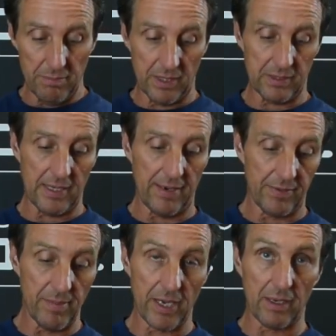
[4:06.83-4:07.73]
must have
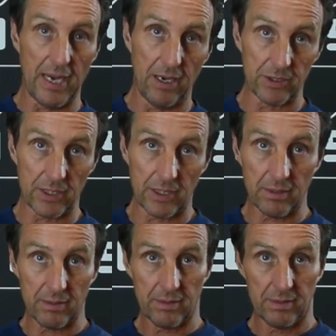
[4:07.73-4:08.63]
the metal
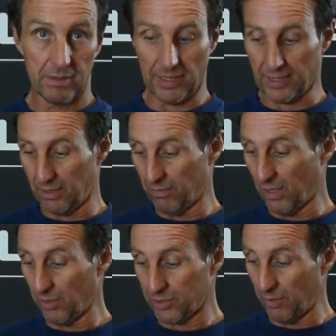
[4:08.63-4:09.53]
housing. Second of
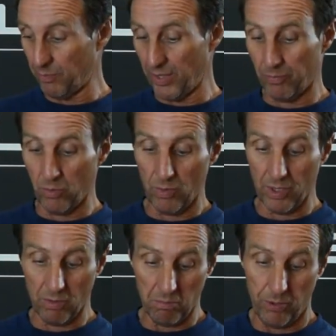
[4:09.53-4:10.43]
all, some people
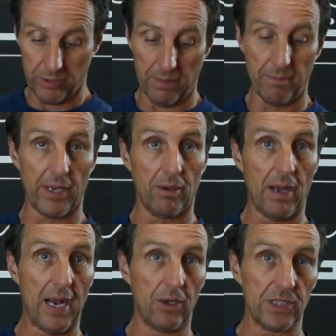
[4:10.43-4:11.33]
will put the metal
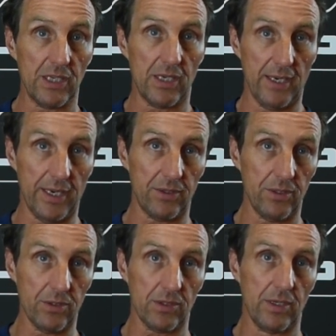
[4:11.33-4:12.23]
housing
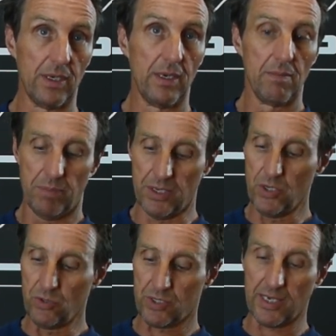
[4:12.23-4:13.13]
connectors, but
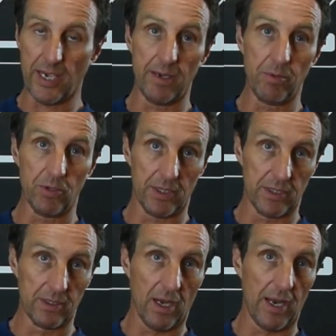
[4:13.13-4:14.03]
use cable that
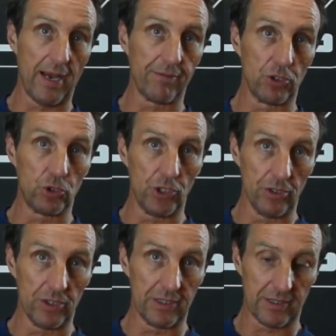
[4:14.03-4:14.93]
does not have the
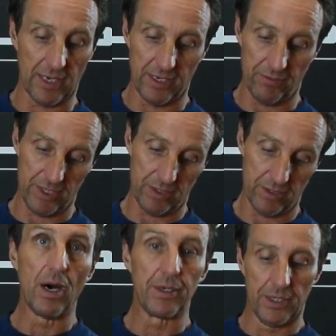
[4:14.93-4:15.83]
shield inside of it.
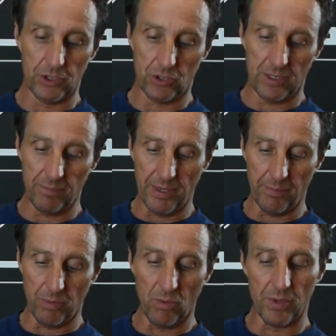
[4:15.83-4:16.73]
Additionally,
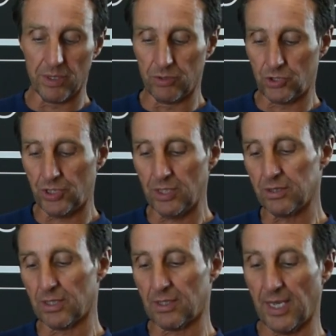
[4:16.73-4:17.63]
people will use
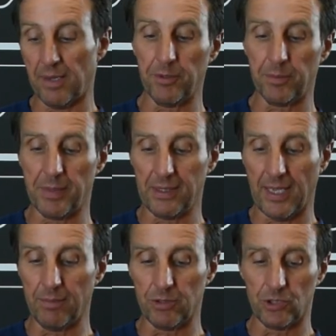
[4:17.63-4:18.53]
shielded cable, will be
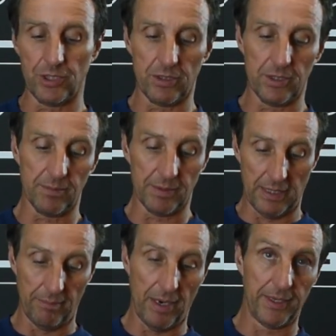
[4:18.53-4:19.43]
labeled shielded, but
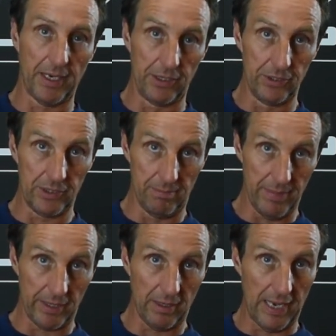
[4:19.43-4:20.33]
they might not use the
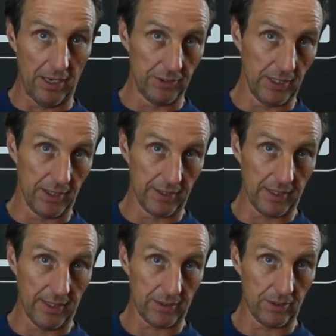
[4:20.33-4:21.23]
metal housing on the
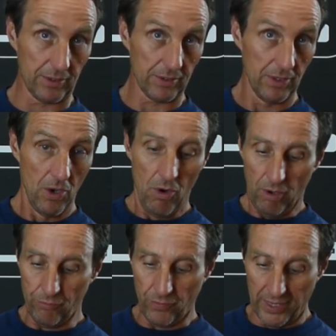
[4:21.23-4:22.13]
connectors.
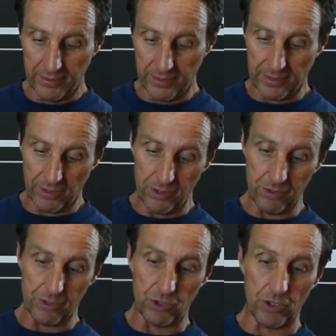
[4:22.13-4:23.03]
Or finally, they'll
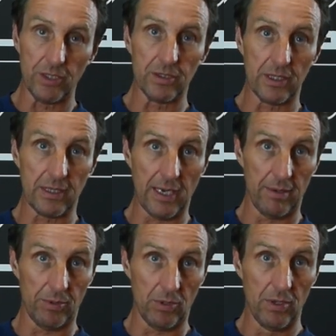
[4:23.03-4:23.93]
use the shielded
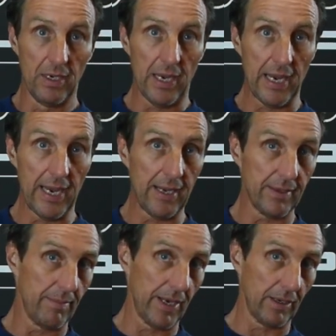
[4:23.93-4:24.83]
cable and
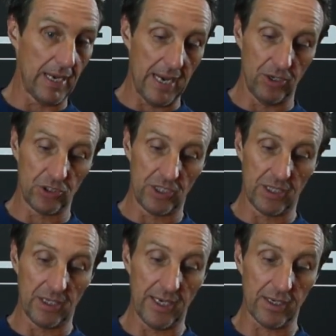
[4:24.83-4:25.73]
the metal housing
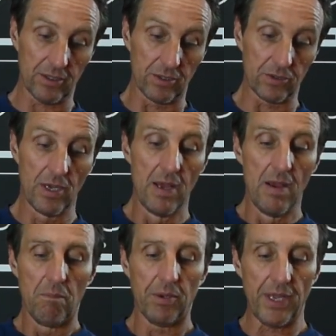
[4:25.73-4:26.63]
connectors,
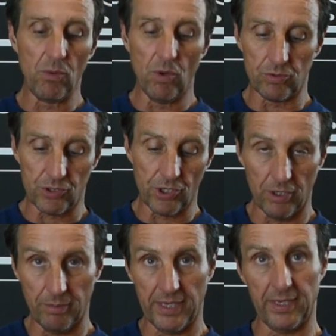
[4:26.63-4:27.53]
but they won't
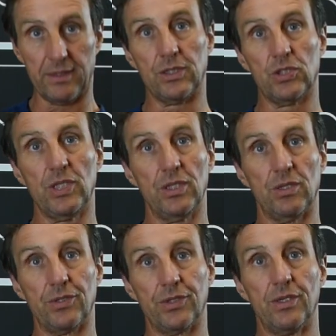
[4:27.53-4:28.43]
terminate the
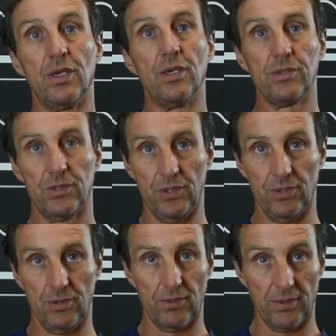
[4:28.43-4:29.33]
shield
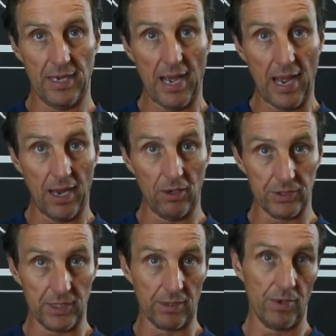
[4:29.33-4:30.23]
to the
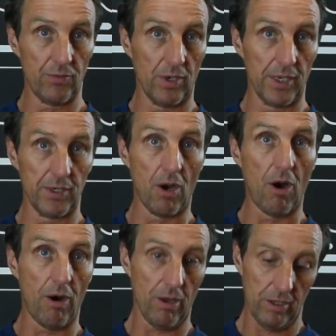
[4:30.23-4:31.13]
housing. And we've run into
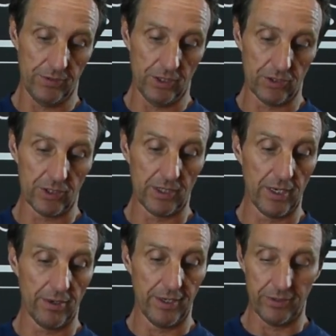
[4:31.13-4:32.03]
all of those
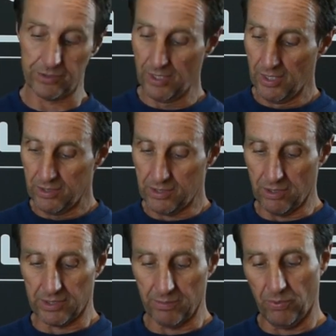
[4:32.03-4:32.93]
scenarios. So
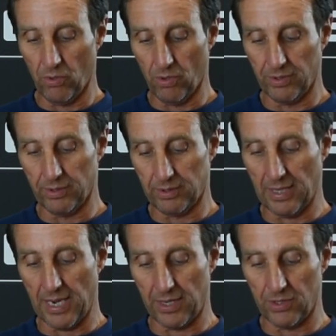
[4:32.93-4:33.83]
it's important
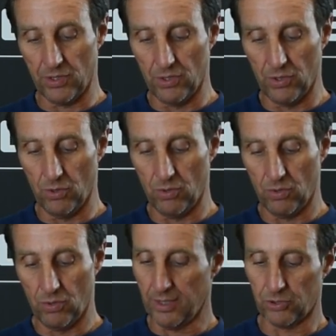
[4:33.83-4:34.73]
that you
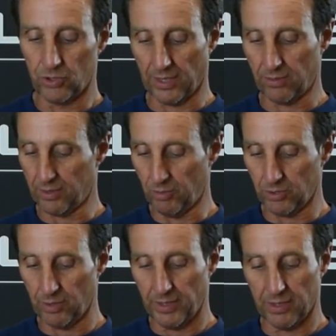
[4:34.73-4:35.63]
either check with a
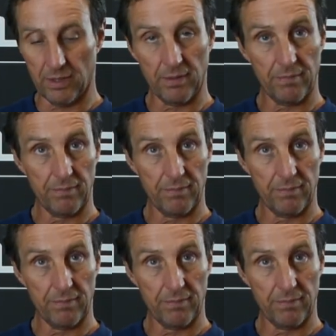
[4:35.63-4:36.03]
multimeter